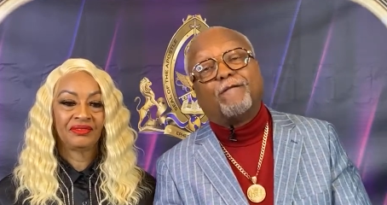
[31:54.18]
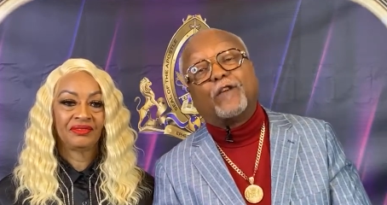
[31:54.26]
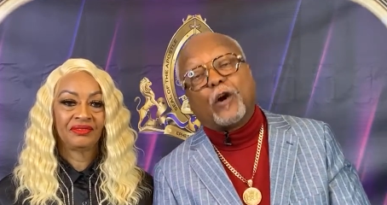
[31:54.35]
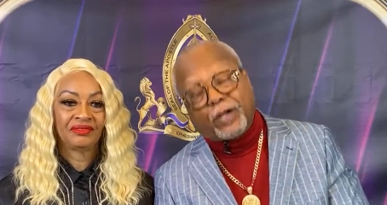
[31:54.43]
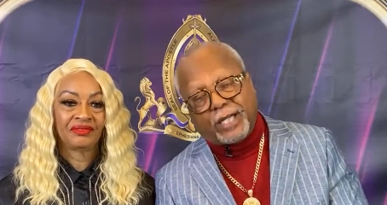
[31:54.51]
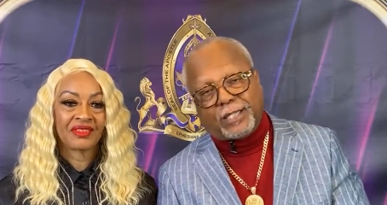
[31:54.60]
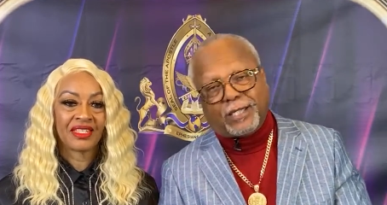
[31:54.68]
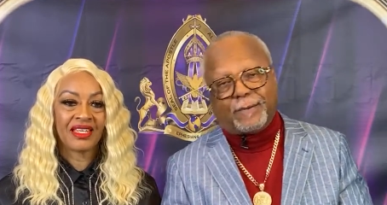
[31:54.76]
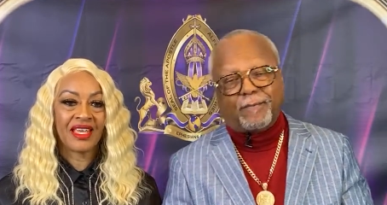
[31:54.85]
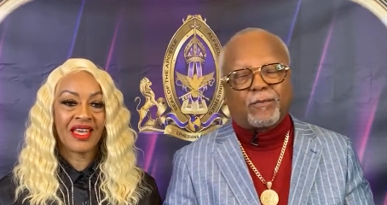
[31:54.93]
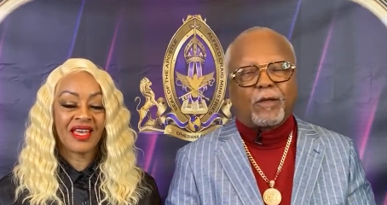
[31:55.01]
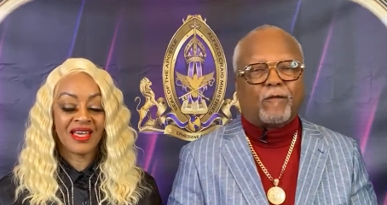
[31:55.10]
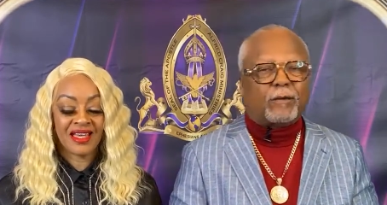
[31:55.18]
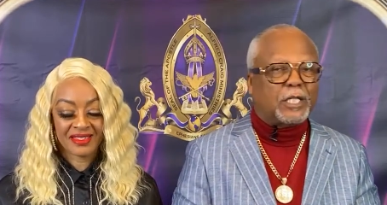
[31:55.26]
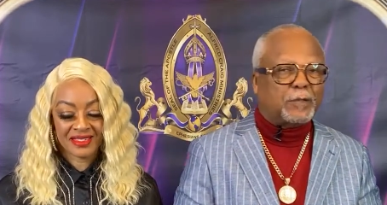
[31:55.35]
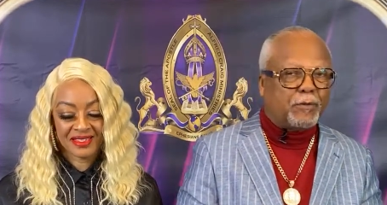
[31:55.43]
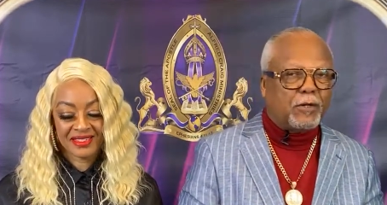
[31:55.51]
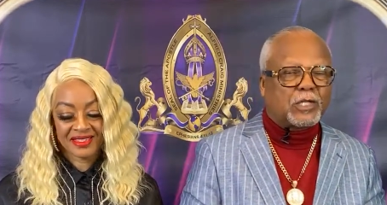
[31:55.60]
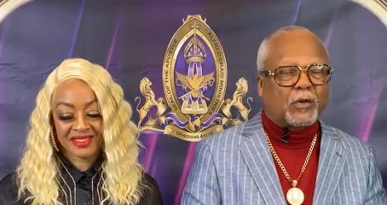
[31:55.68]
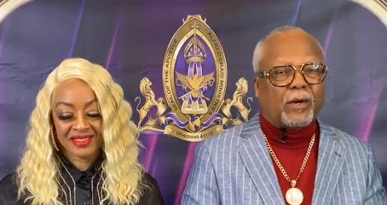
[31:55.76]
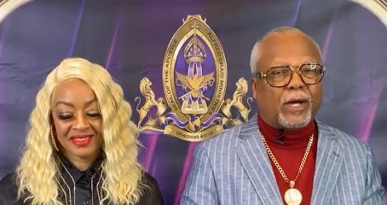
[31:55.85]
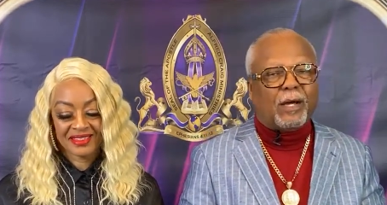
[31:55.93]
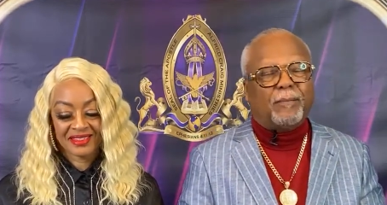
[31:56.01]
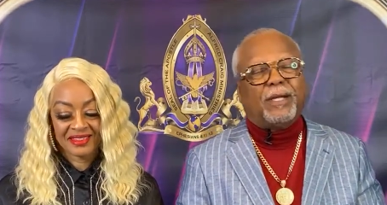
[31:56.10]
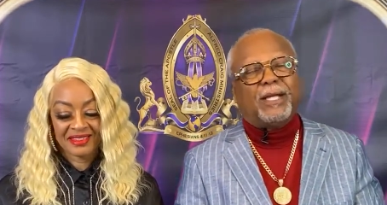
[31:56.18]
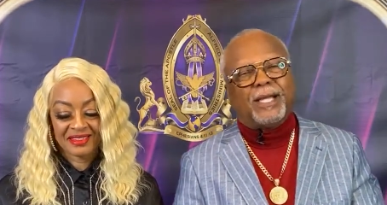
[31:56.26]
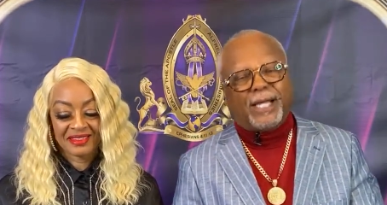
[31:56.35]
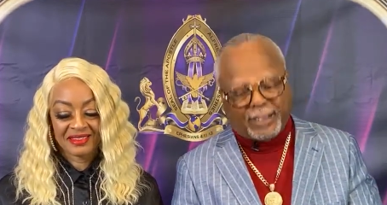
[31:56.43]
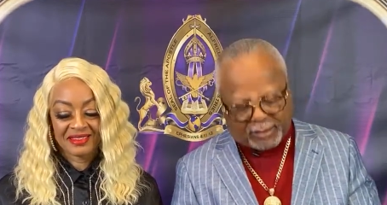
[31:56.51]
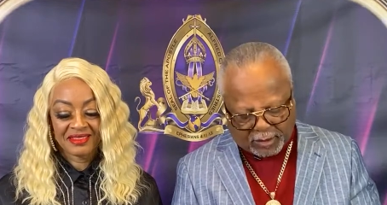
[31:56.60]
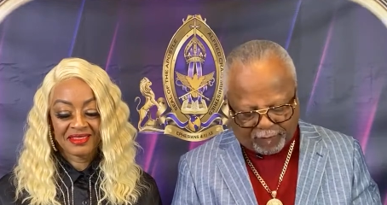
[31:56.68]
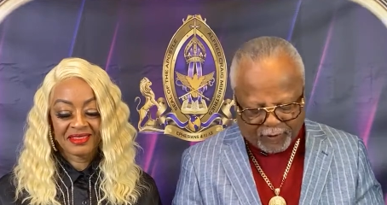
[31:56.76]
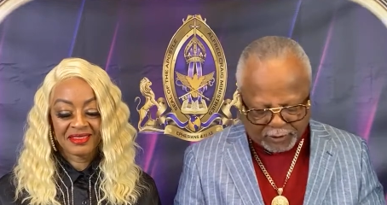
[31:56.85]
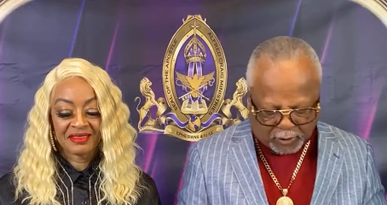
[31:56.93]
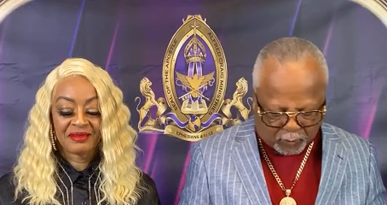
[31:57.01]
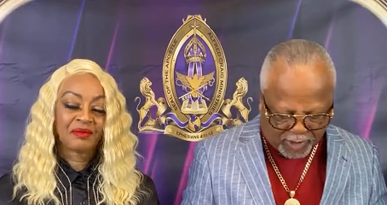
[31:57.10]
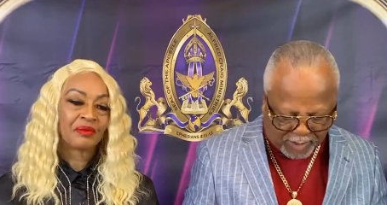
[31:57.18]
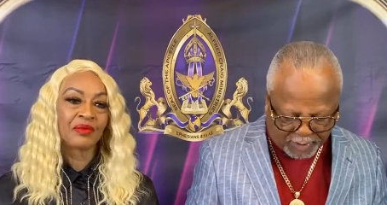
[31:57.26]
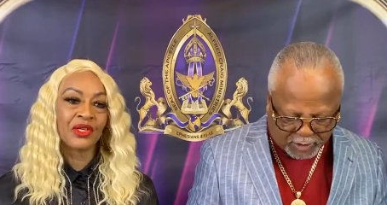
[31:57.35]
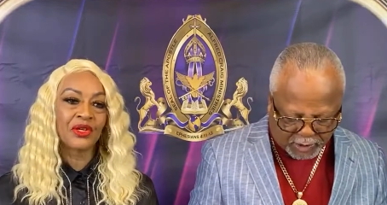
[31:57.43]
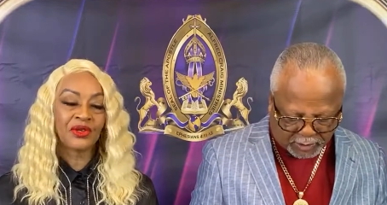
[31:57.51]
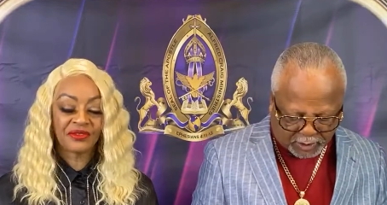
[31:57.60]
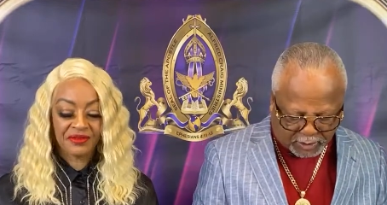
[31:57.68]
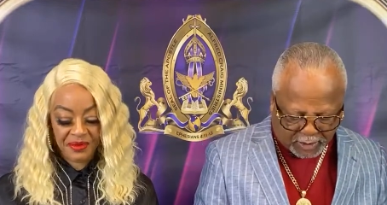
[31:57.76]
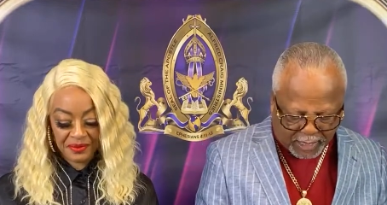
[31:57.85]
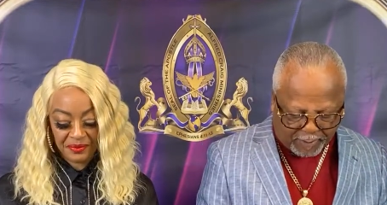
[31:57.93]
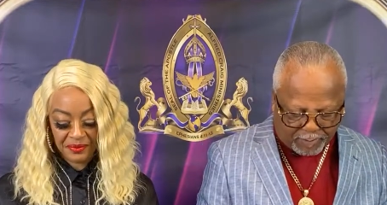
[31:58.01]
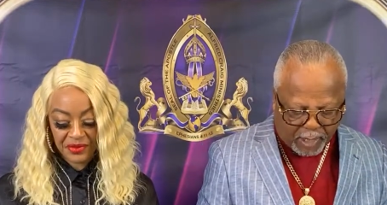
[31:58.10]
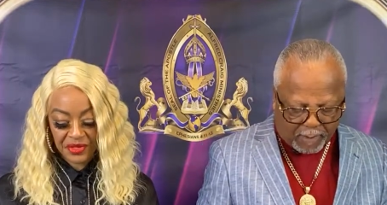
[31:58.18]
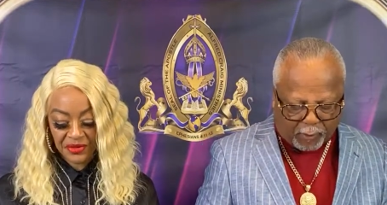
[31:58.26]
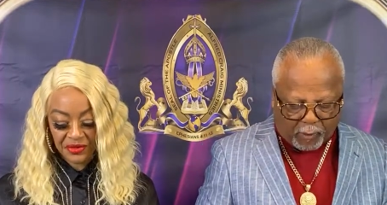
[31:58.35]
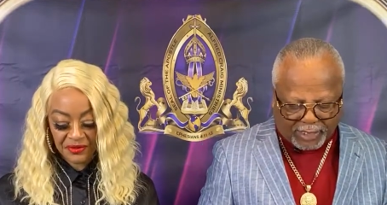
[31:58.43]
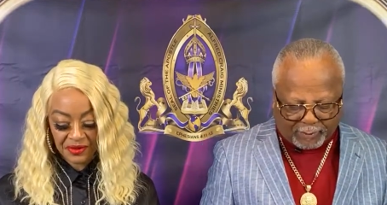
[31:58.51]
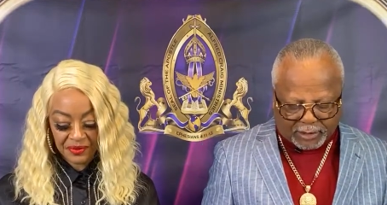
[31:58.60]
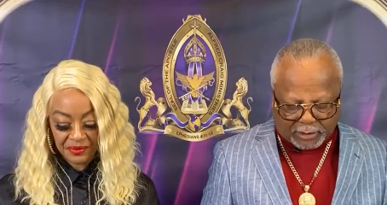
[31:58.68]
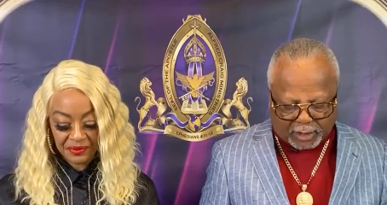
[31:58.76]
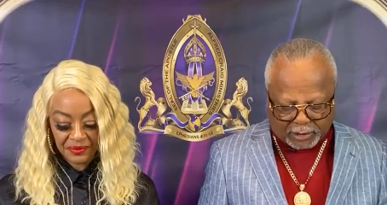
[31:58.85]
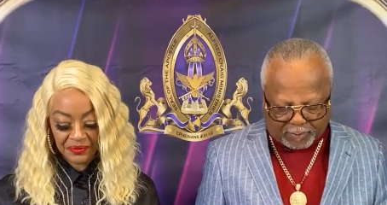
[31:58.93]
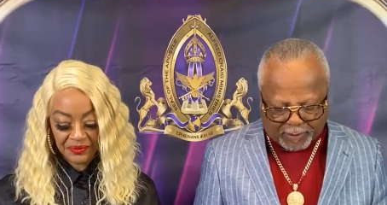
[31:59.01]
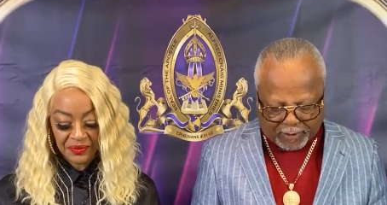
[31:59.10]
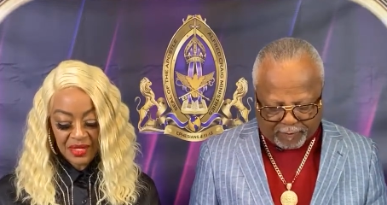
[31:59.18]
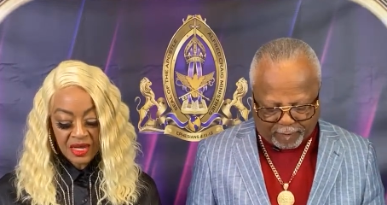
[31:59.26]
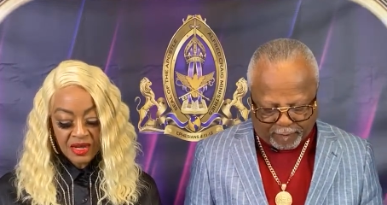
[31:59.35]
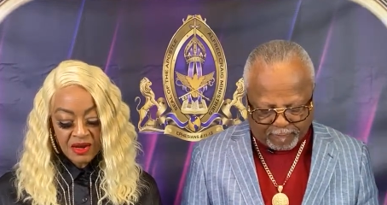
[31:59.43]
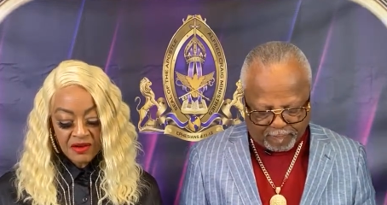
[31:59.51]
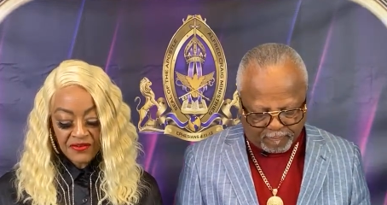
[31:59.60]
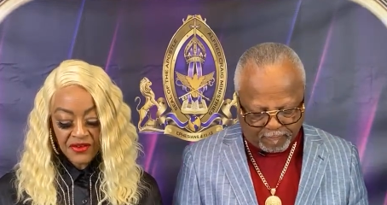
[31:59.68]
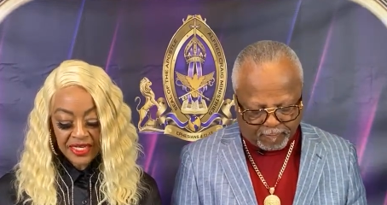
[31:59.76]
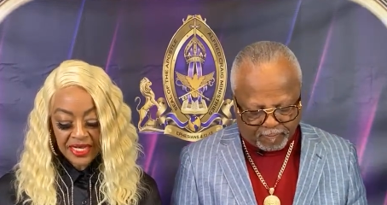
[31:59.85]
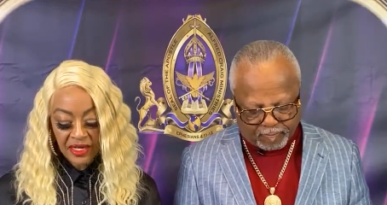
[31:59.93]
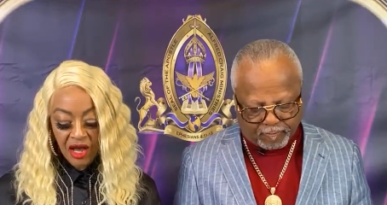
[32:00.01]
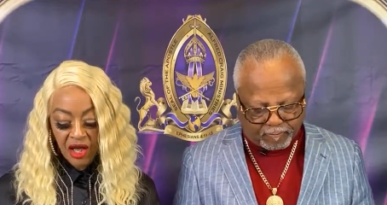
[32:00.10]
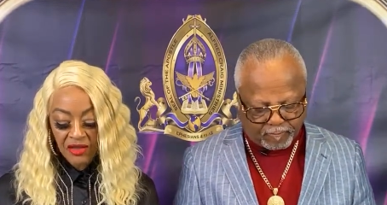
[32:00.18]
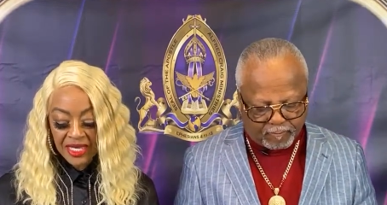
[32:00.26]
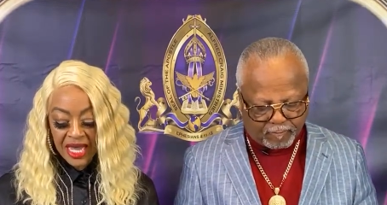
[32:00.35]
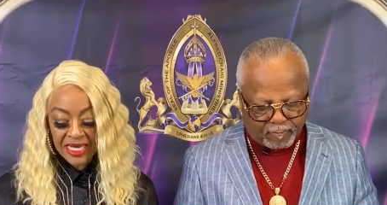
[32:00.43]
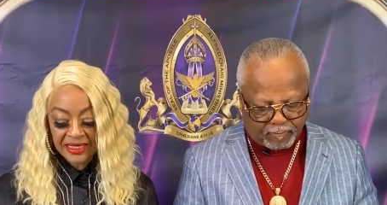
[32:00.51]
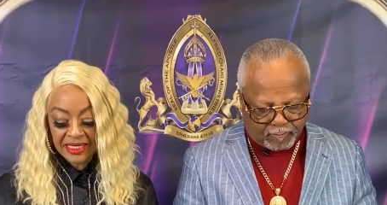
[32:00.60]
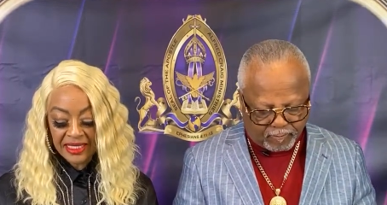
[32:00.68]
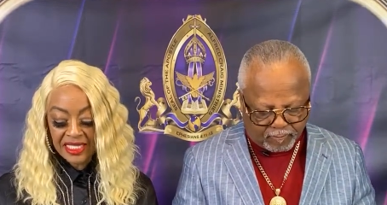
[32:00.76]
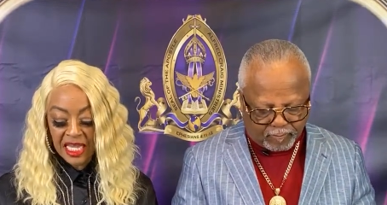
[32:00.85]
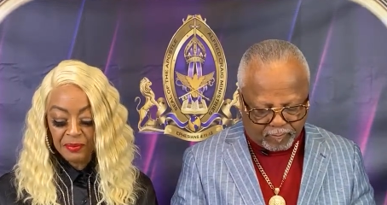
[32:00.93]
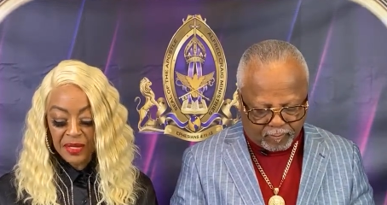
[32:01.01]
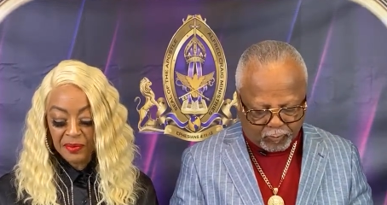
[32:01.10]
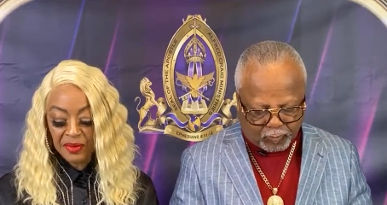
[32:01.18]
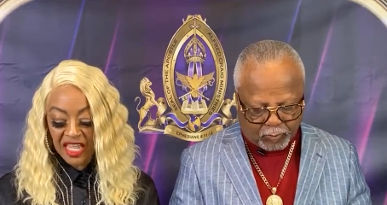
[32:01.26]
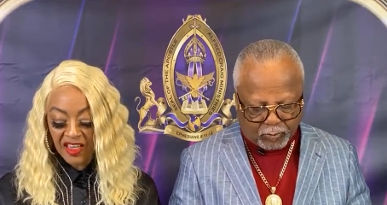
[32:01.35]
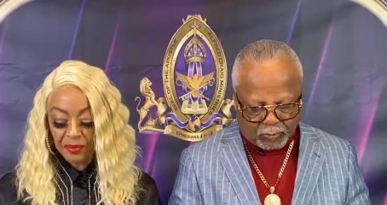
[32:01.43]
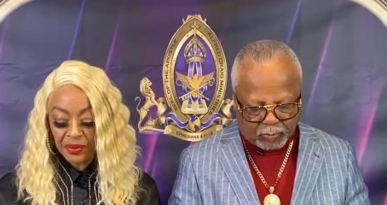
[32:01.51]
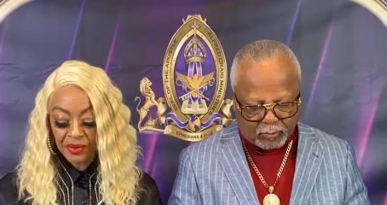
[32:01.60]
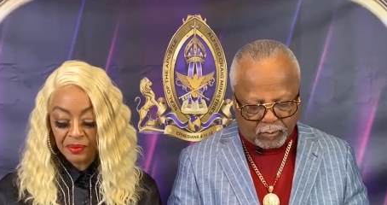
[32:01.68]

Speaker 1: converted yes. from the spiritual realm into the physical realm in Jesus' name. Beautiful. Point number six, Dr. Bells.
Speaker 2: Forget all the ideas that people have